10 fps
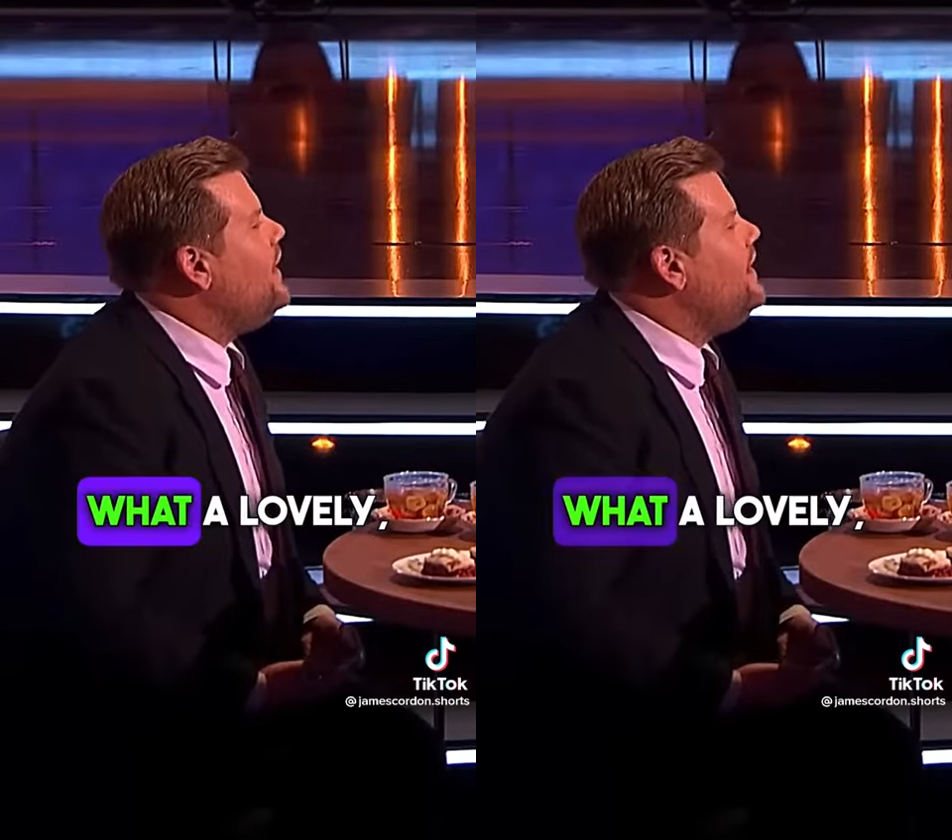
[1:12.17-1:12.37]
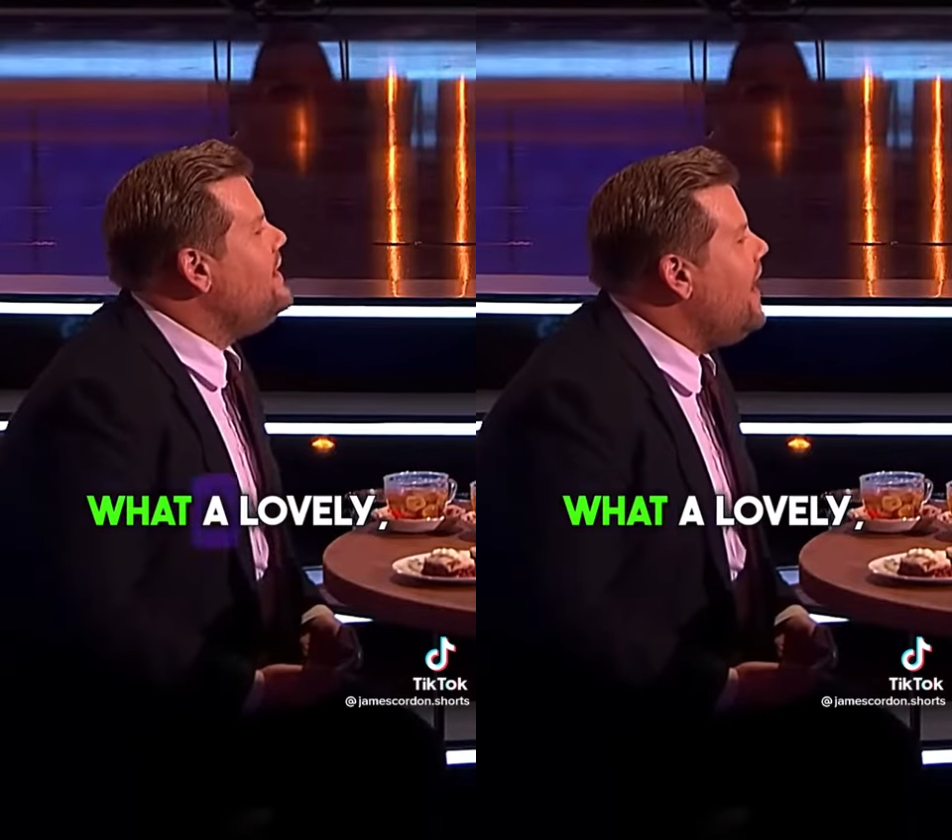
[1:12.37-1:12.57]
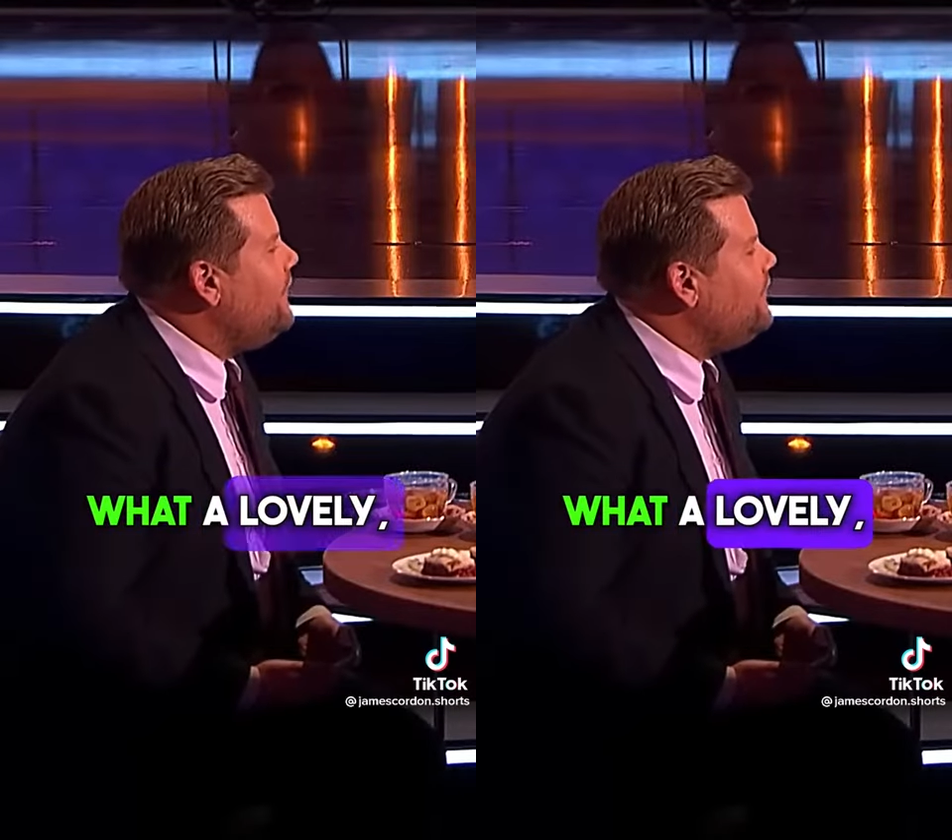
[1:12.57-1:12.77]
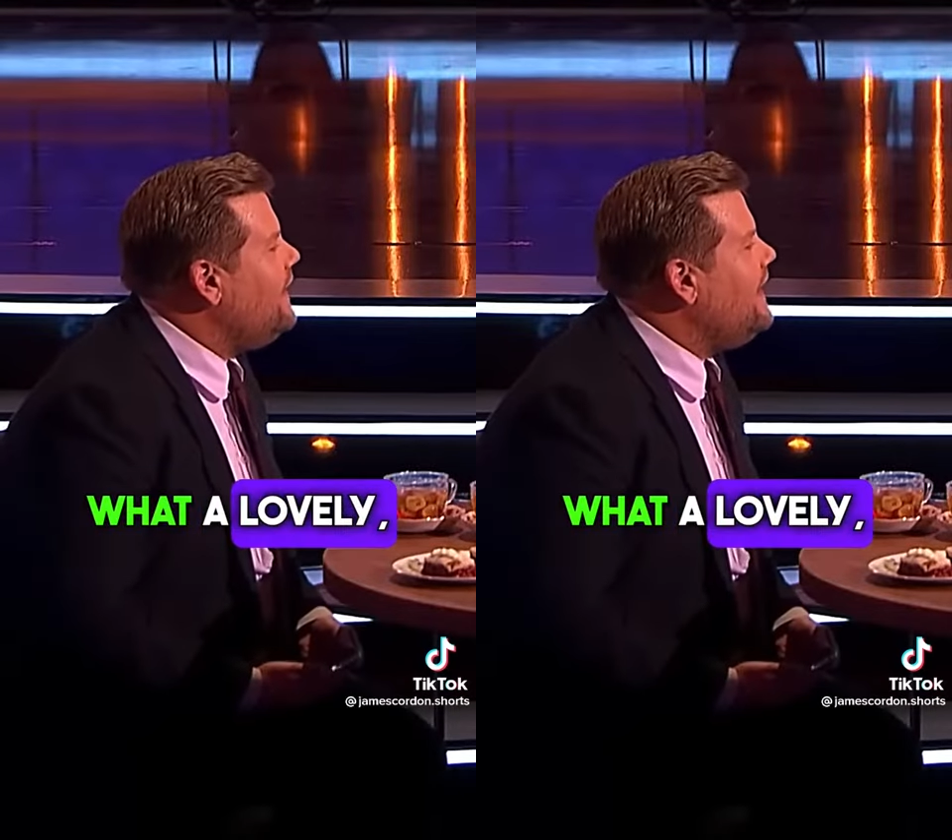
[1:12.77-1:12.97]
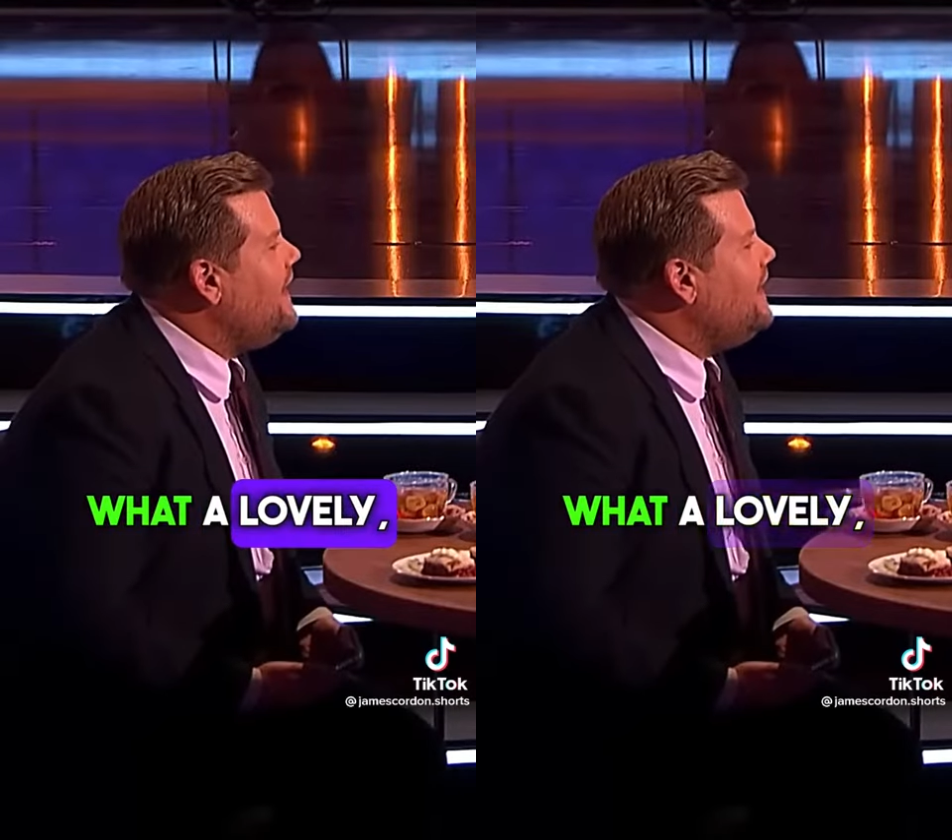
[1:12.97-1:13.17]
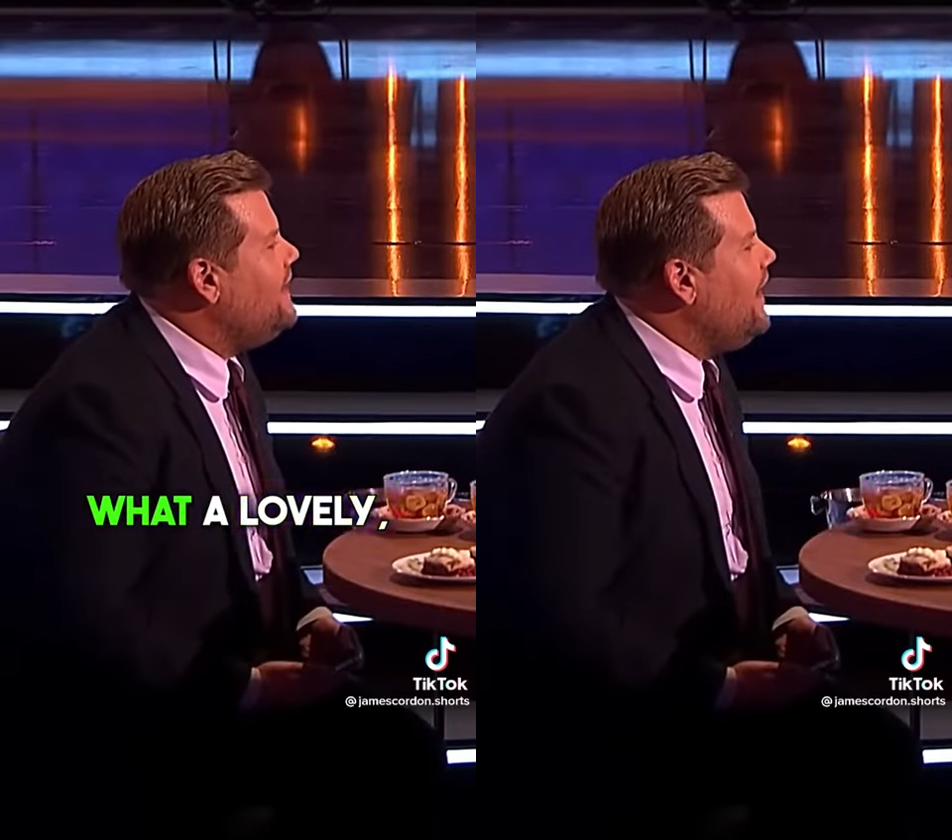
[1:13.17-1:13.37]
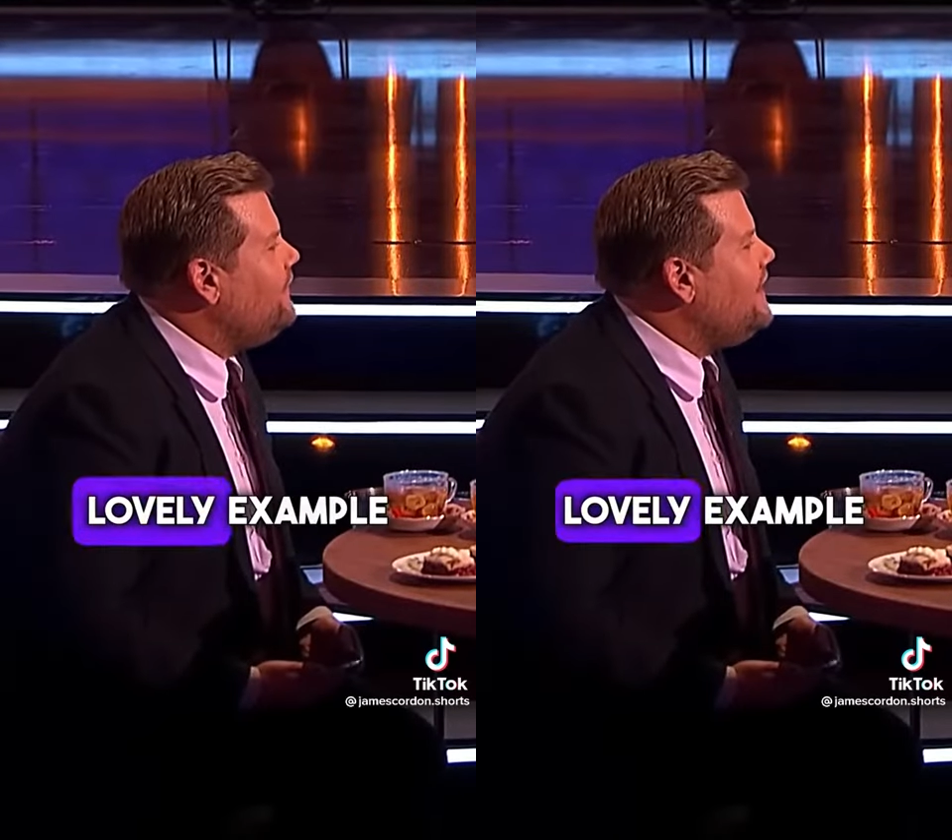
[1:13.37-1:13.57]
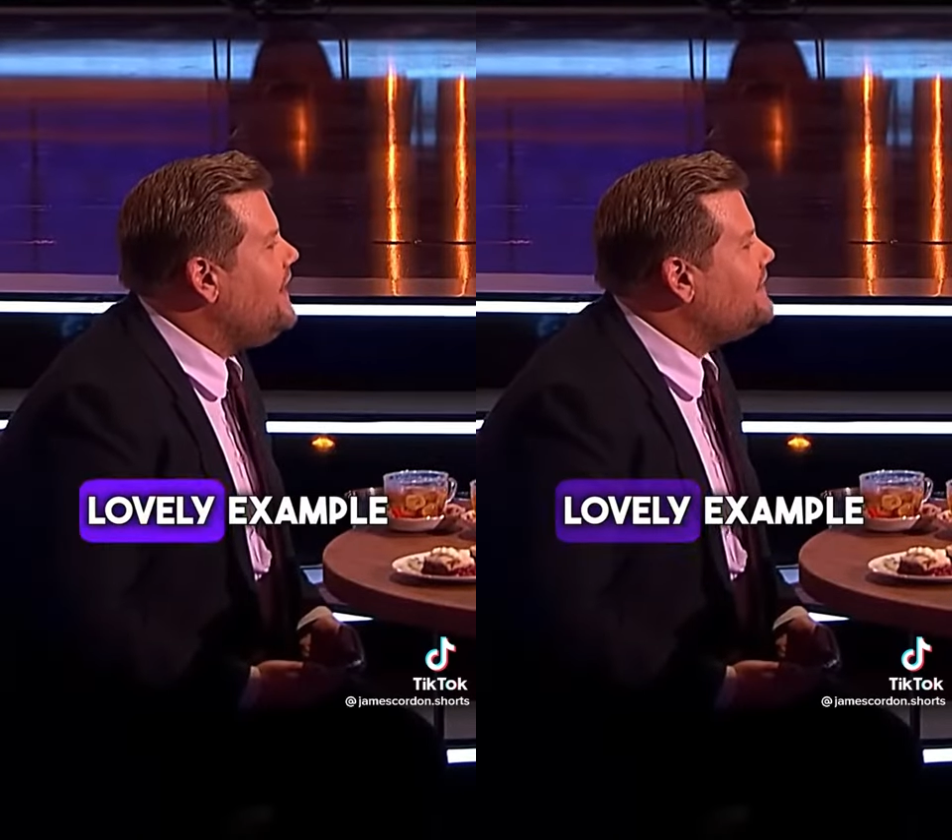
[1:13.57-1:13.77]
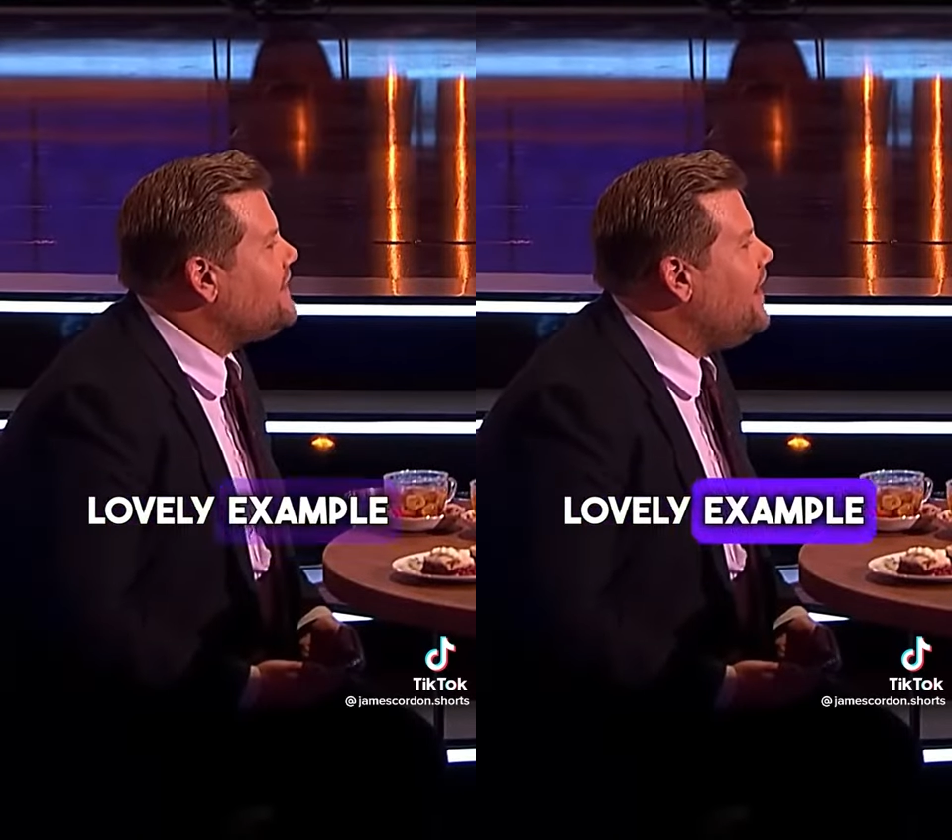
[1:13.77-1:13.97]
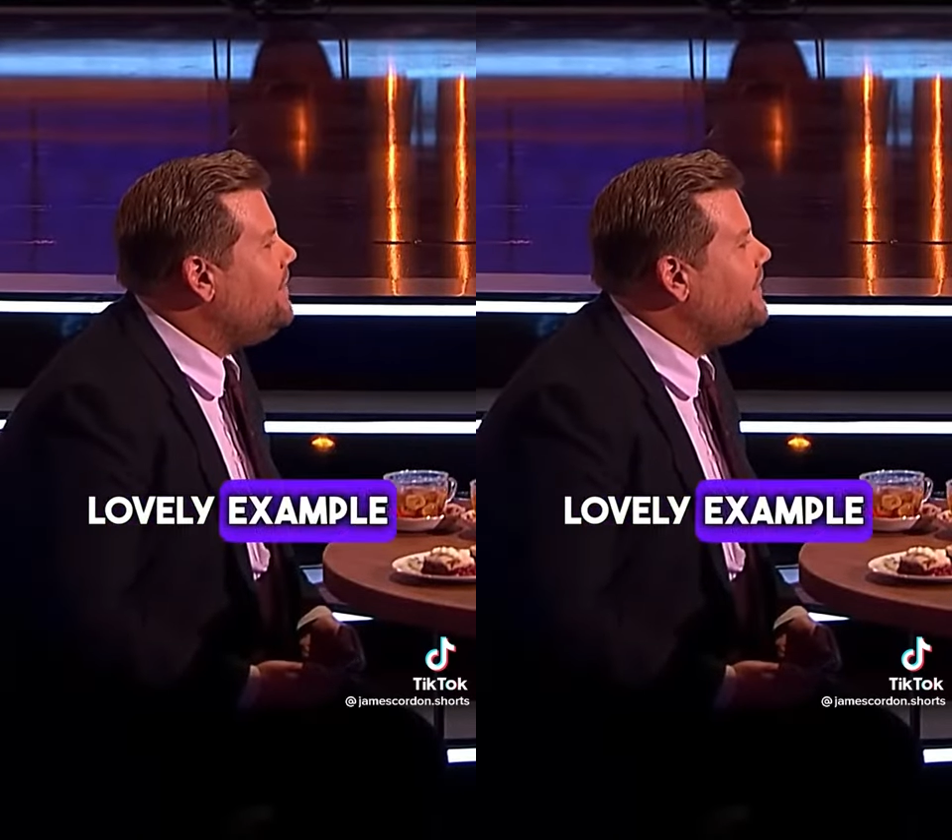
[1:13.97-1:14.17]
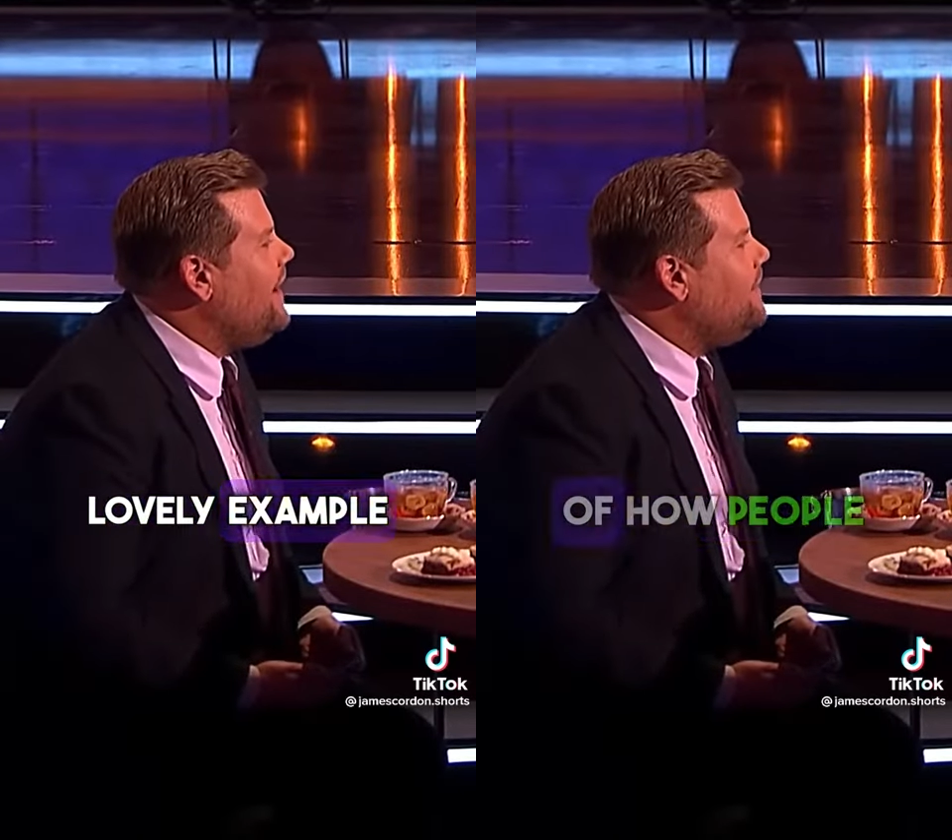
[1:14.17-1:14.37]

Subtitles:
a lovely, lovely example of how